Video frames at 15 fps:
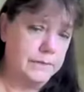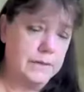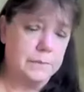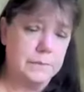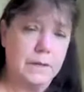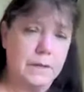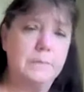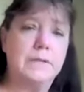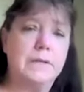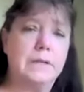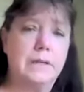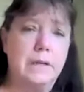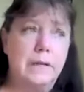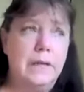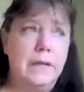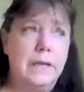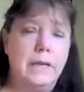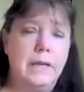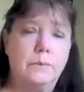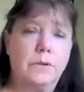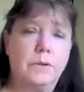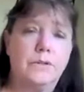Sometimes he
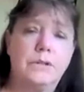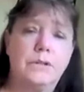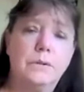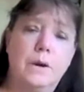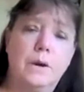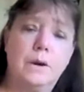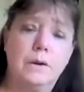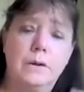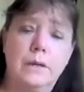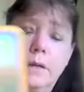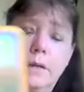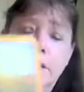works too hard.